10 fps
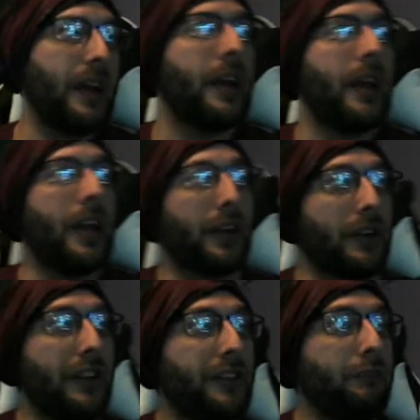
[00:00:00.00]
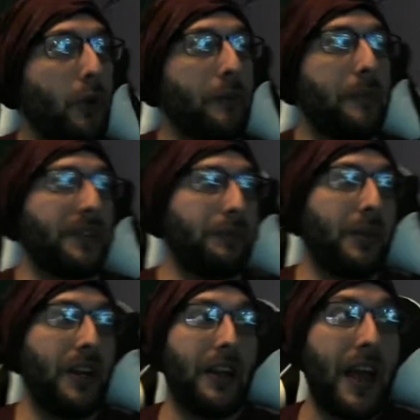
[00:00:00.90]
increased movement
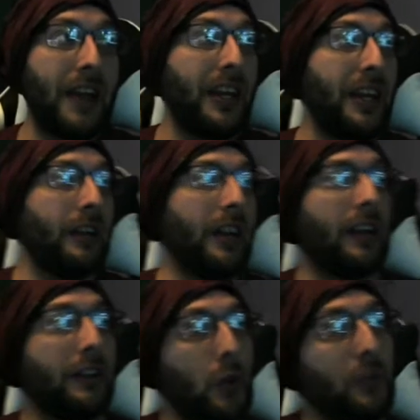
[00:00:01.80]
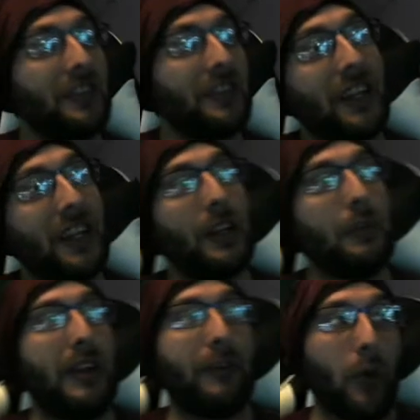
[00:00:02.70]
speed and healing. Like, dude, this is healing
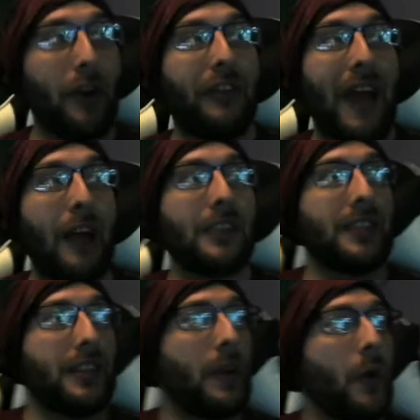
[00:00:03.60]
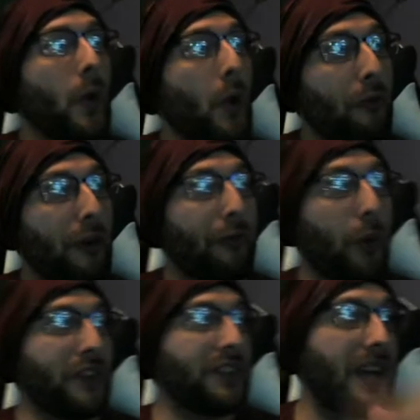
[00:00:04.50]
me for 1,000 for
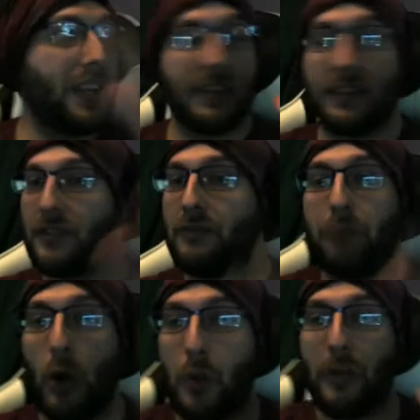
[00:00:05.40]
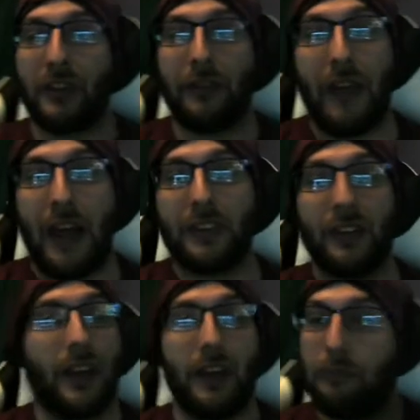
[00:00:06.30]
4 seconds. Just boom, there's 1,000
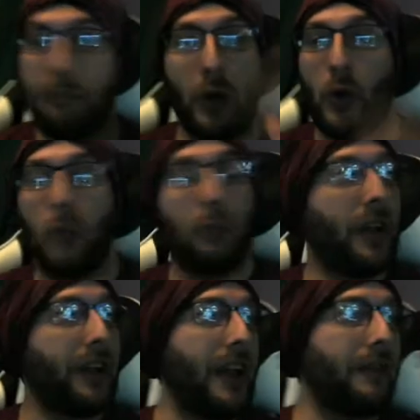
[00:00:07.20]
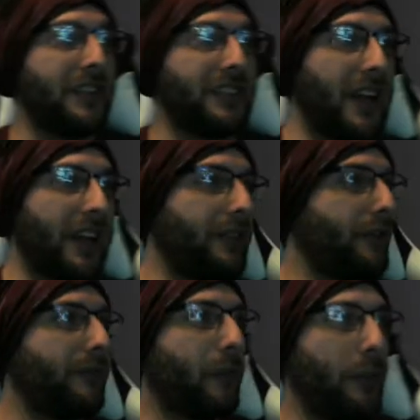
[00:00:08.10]
life. Boom, like every second, there's
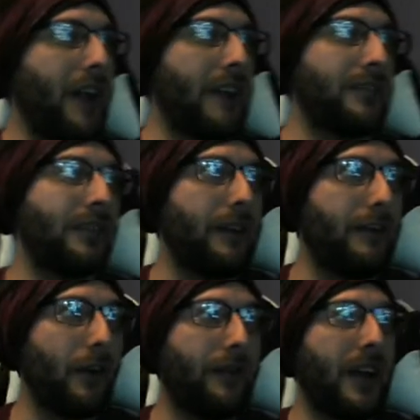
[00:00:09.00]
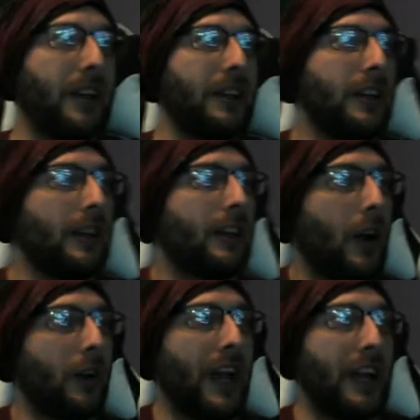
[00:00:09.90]
4,000 life off that.
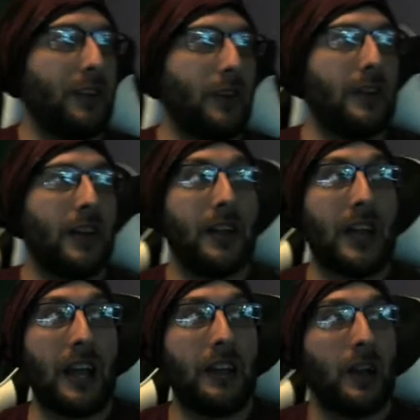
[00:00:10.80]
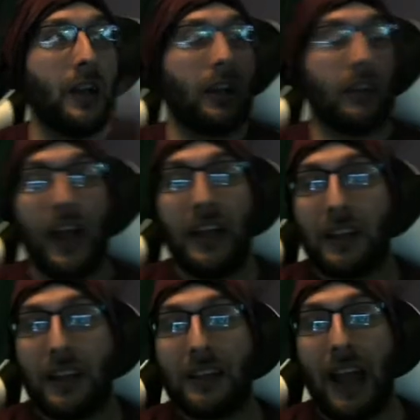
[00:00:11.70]
Okay, dude. Again, light
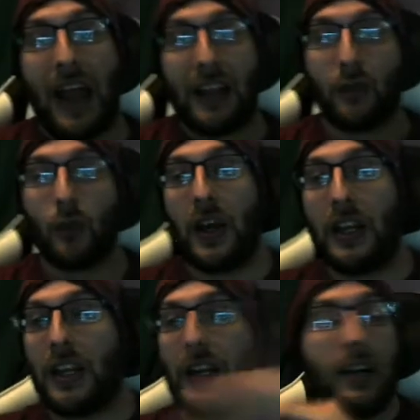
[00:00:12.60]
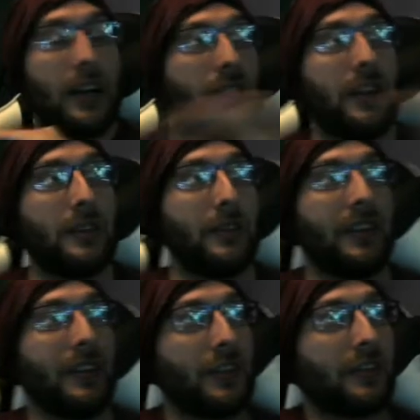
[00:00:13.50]
attacks right here. This
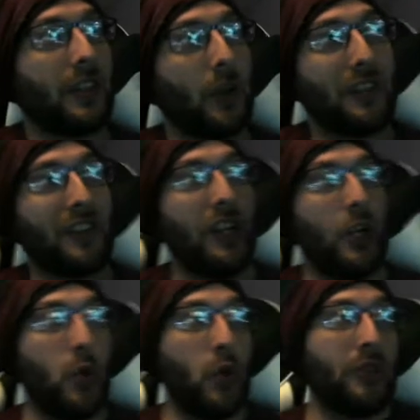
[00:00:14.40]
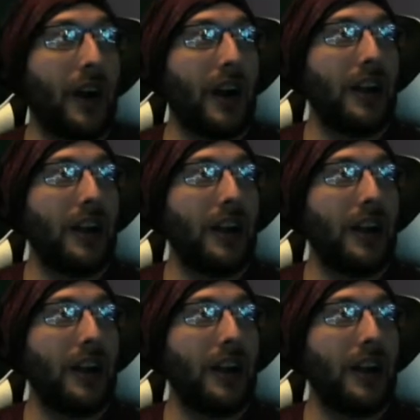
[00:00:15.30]
skill is huge, right?